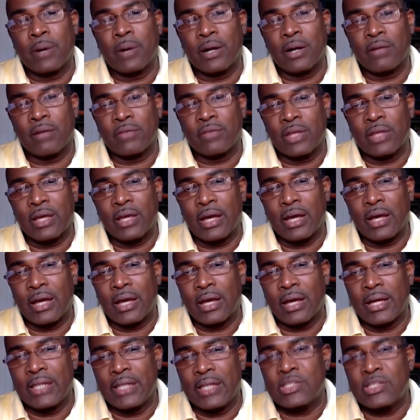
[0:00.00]
of
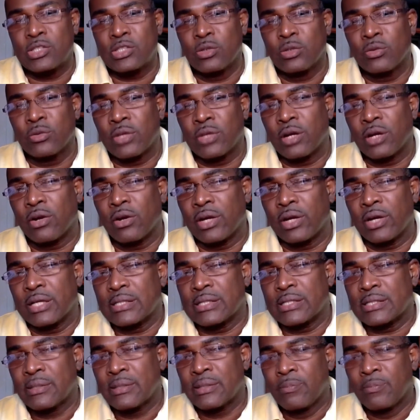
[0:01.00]
the issue there
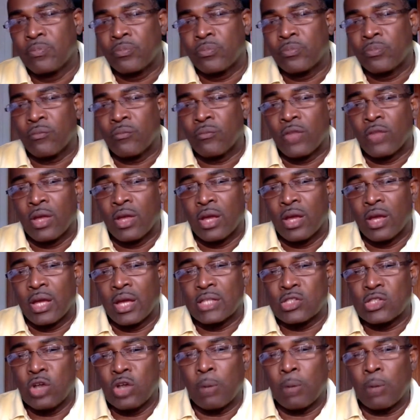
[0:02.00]
is
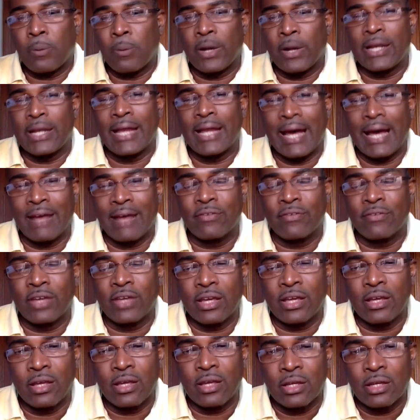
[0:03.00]
there's no point
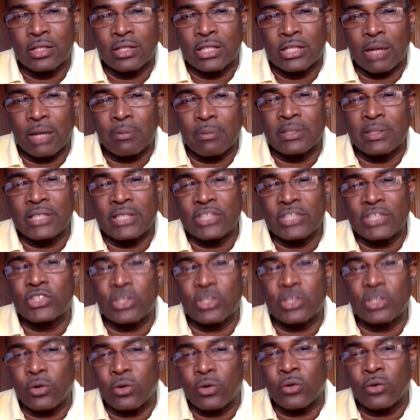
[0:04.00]
having
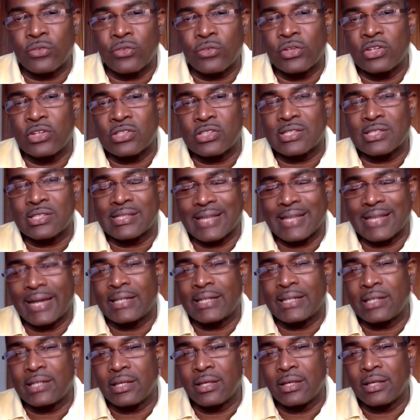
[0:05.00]
double-digit growth in your
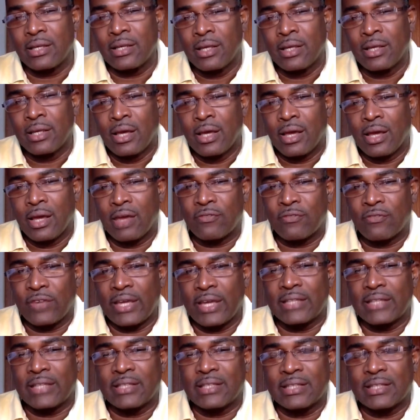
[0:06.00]
society if
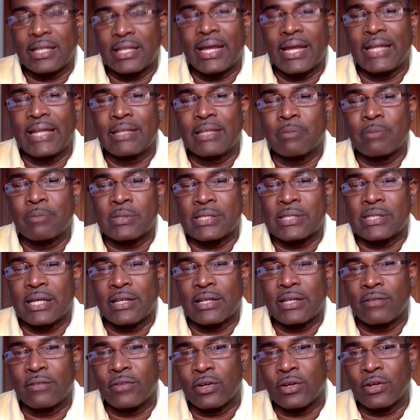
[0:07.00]
80 to 90%
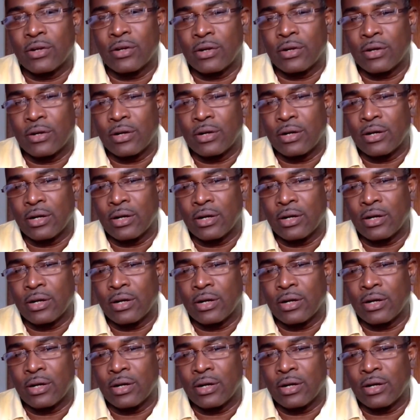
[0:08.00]
of your